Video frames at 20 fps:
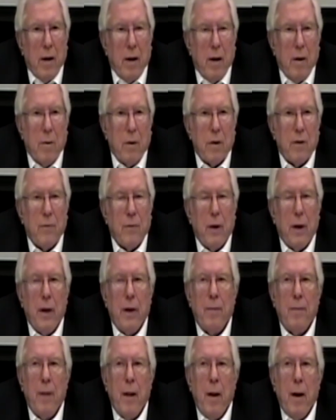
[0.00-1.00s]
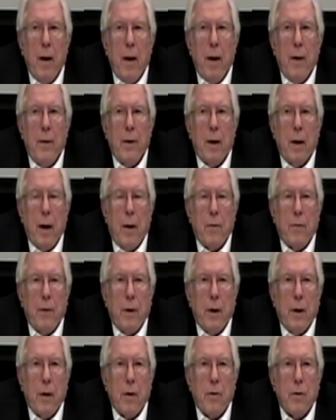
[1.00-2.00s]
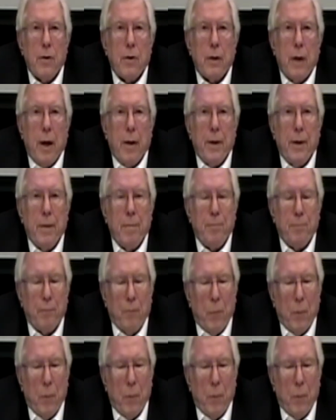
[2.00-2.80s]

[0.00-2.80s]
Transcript: and I was free in the country, and I could study.